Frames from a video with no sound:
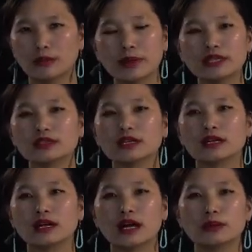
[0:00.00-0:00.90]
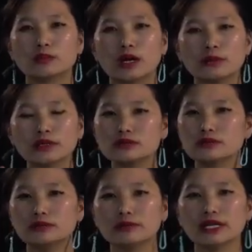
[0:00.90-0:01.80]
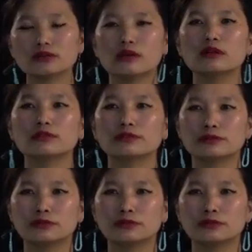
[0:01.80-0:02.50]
But I want to remind all of